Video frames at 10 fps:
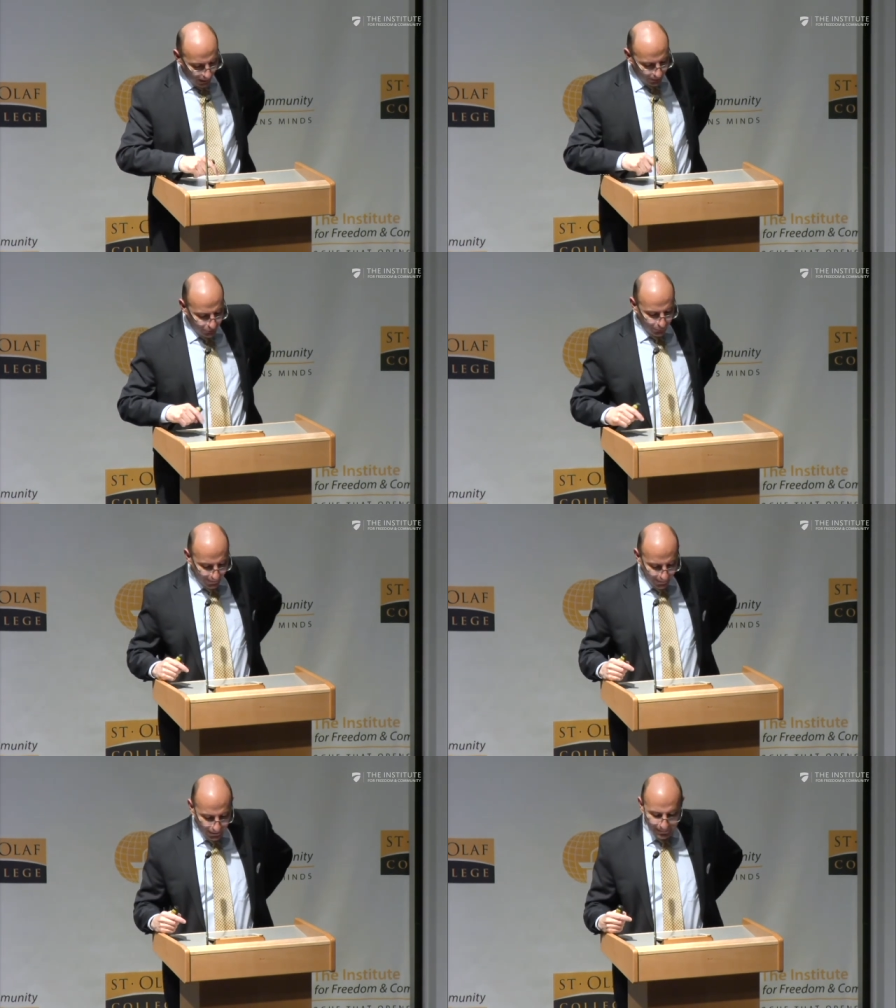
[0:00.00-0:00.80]

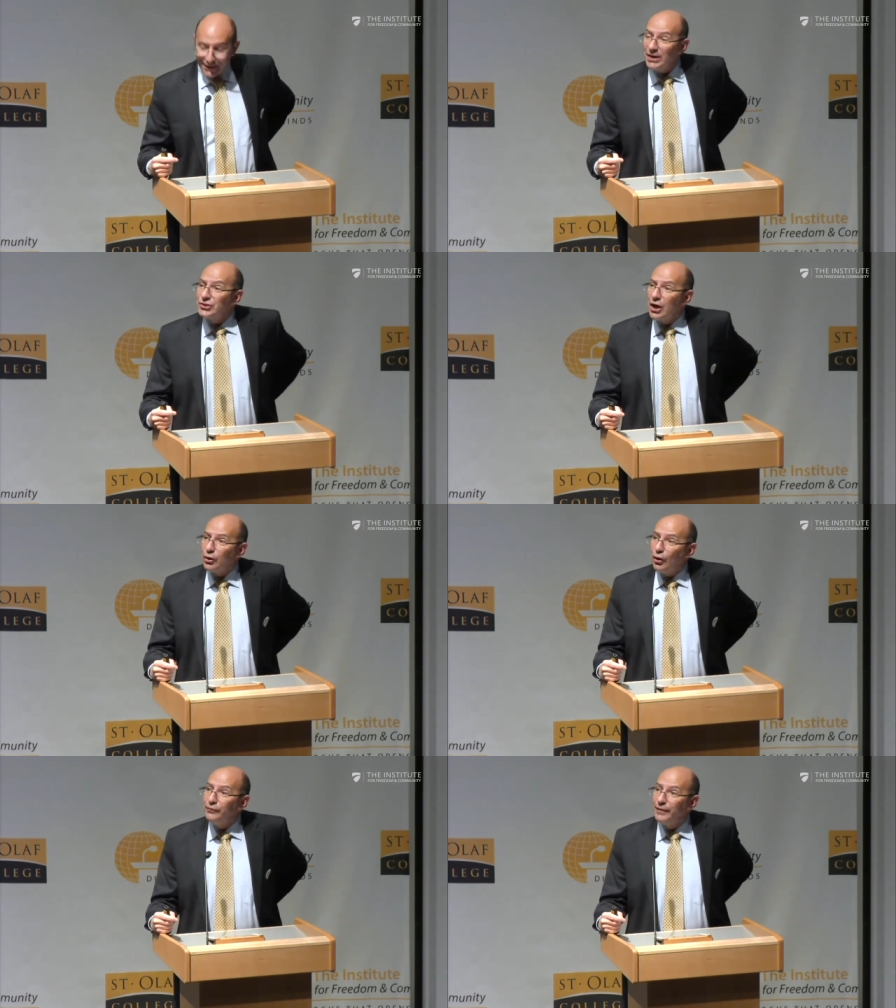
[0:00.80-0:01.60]
During an international
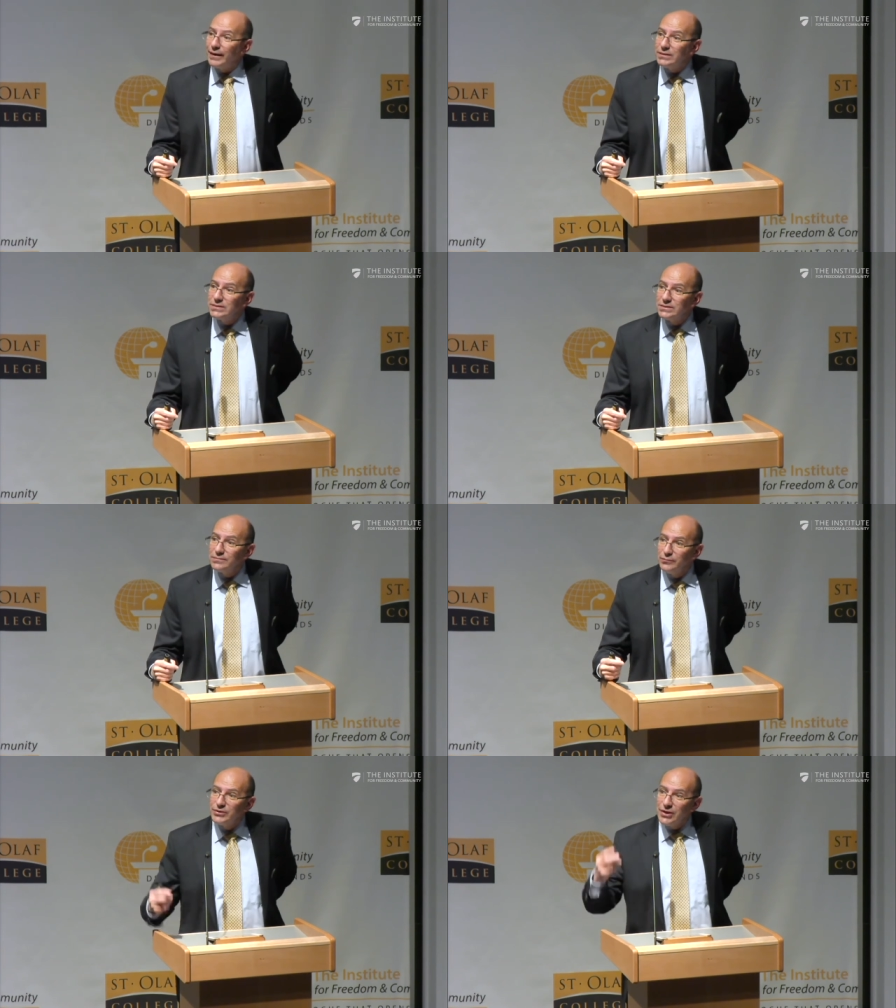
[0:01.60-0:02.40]
conference,
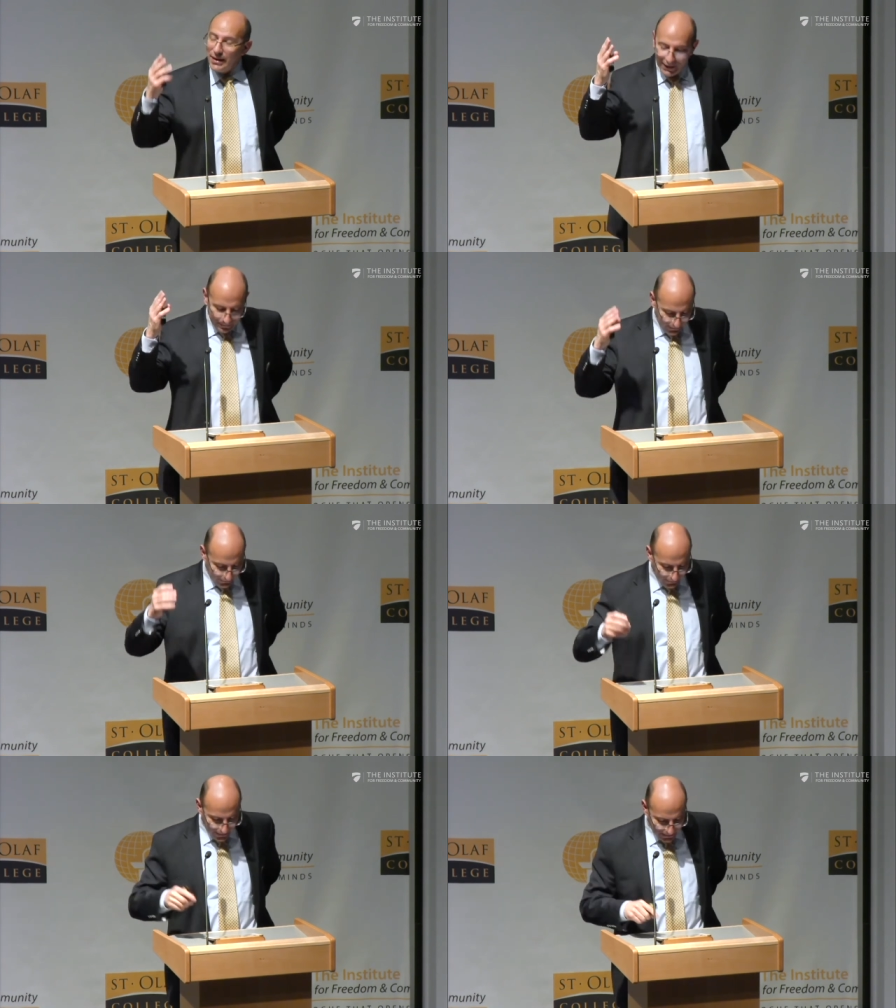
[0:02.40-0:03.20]
which I
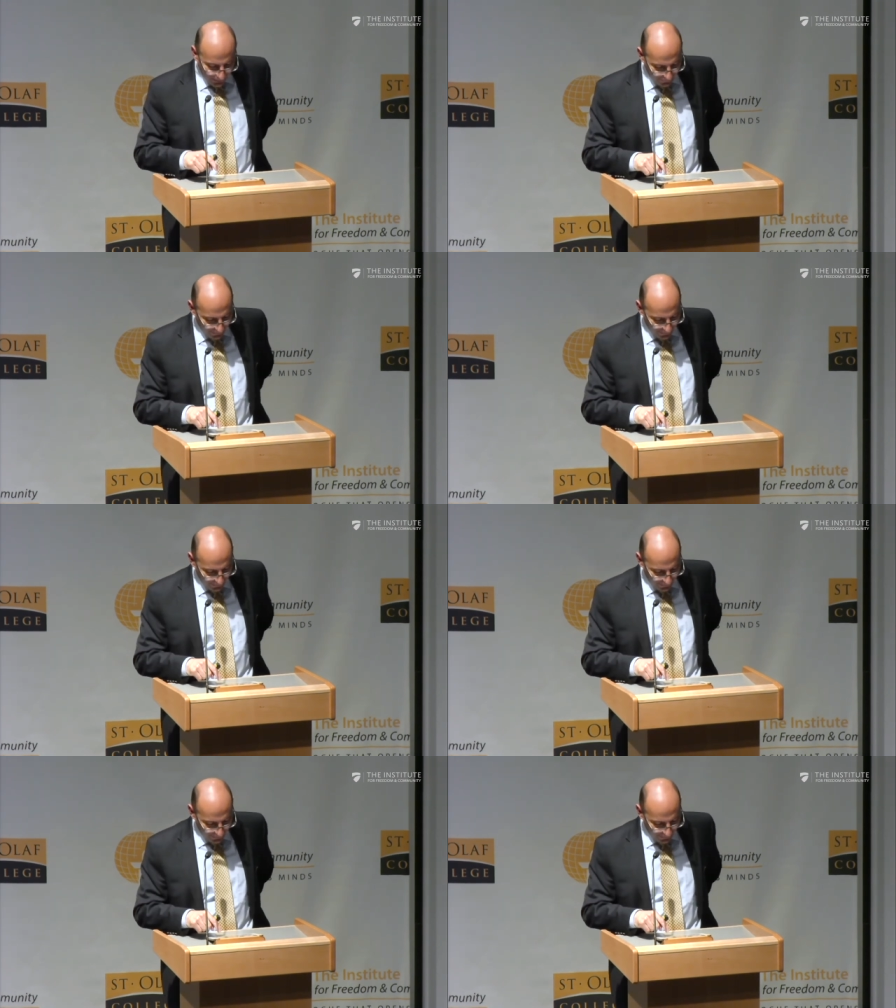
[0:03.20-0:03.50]
attended in South